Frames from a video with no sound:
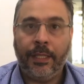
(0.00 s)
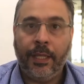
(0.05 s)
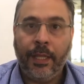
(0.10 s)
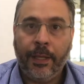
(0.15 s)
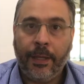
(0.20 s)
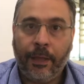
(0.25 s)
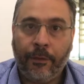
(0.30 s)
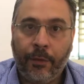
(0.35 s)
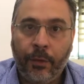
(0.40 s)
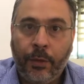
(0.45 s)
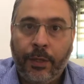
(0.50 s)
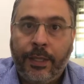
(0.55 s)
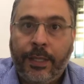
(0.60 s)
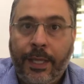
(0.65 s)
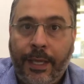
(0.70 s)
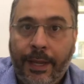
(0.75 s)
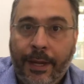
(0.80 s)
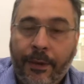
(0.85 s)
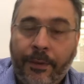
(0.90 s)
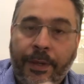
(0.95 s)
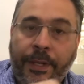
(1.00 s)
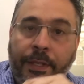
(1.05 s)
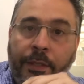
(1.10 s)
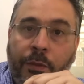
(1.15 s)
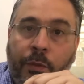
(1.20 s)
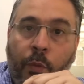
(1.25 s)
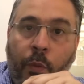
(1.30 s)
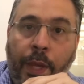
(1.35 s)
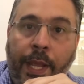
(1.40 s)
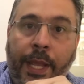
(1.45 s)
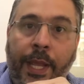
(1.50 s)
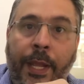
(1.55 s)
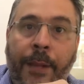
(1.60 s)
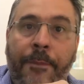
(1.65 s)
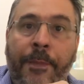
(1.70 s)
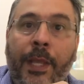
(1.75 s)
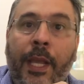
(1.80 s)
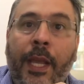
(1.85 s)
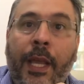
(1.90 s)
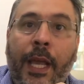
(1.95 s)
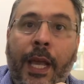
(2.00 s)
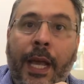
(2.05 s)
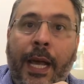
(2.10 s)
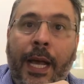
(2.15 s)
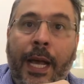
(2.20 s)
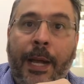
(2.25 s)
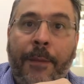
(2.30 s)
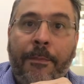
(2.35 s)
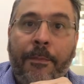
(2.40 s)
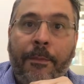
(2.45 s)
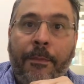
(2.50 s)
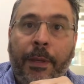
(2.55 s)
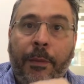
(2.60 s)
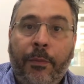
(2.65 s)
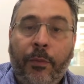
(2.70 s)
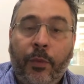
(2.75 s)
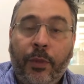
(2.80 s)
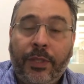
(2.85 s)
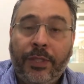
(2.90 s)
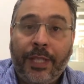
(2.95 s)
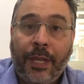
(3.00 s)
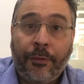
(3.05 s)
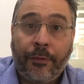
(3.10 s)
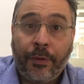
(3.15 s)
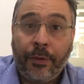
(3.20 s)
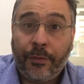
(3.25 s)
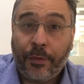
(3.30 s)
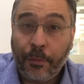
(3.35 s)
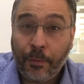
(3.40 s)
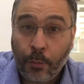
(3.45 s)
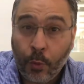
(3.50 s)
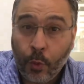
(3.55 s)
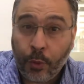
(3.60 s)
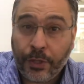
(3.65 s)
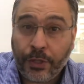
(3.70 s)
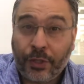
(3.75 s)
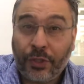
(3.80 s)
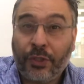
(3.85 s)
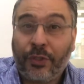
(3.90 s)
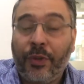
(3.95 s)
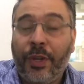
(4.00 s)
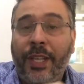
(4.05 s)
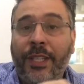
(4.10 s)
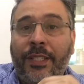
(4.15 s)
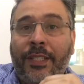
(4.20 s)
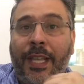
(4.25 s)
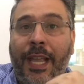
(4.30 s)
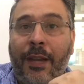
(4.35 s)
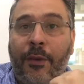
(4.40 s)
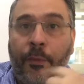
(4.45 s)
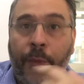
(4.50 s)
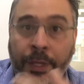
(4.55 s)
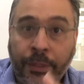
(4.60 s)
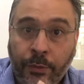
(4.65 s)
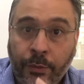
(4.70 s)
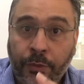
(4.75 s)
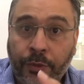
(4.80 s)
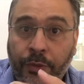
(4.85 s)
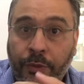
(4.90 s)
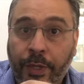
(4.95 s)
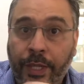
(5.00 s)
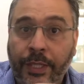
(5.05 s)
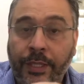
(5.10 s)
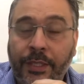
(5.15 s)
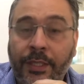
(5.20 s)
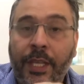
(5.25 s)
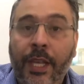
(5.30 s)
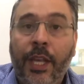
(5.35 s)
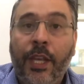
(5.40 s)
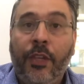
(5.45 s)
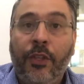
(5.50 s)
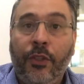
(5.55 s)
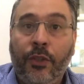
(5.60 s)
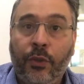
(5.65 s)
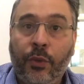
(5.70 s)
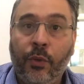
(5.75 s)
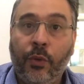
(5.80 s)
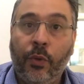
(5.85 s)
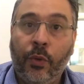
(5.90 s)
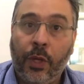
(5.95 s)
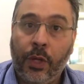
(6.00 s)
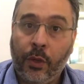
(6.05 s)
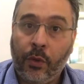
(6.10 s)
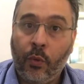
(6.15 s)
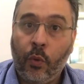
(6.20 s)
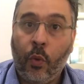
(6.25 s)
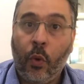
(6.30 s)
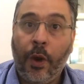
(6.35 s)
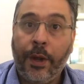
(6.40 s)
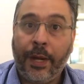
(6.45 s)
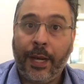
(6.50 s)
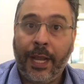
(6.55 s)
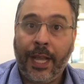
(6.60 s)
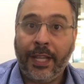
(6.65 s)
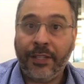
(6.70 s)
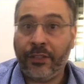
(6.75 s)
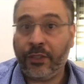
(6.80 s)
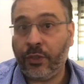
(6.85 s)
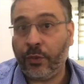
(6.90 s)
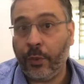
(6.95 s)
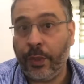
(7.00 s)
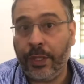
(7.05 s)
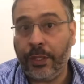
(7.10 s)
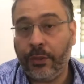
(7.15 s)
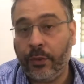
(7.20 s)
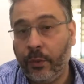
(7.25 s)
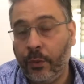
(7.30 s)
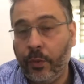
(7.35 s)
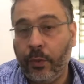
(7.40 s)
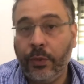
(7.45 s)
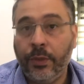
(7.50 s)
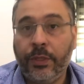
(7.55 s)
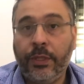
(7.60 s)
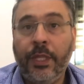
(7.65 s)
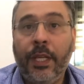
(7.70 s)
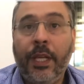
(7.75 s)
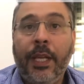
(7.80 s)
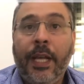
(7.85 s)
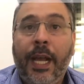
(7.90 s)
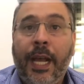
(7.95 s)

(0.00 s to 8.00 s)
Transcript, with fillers: and if you look at the areas where um, people were suffering from mortgage stress and rental stress, you saw quite a large swing towards